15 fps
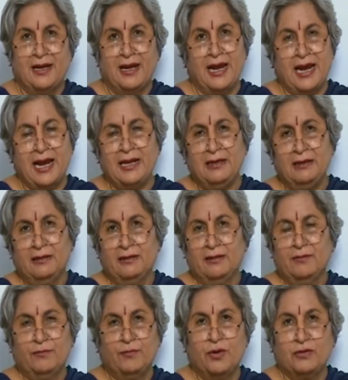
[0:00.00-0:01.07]
and
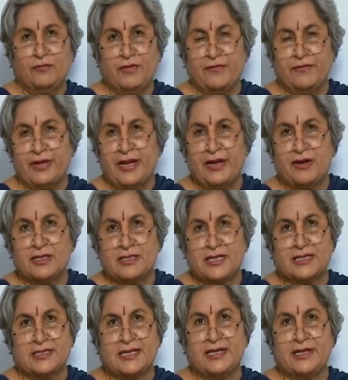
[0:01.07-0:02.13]
put 15 or
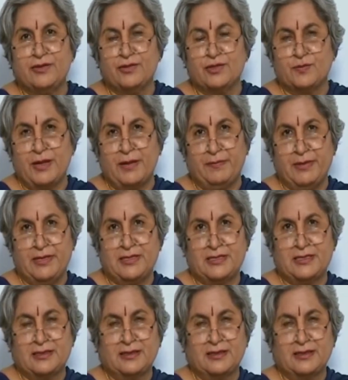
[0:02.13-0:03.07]
16 newspapers.